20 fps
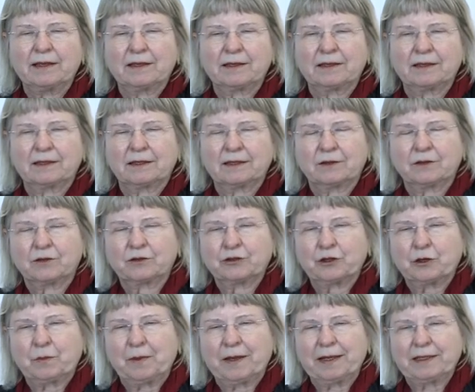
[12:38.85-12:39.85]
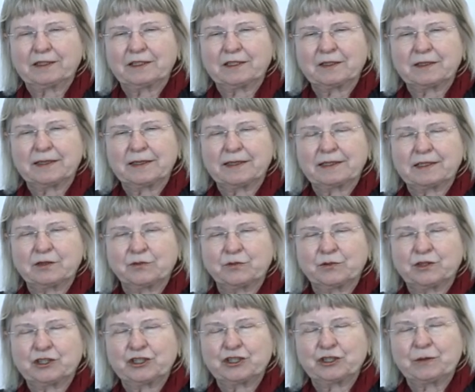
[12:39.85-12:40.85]
a choroid plexus cyst,
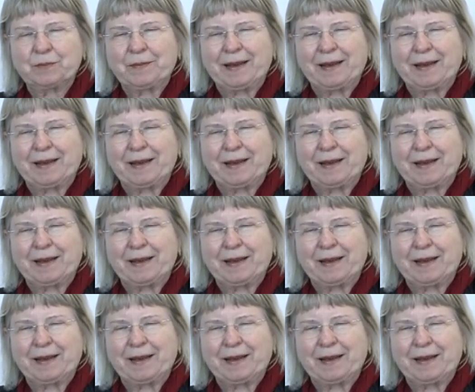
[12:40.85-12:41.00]
which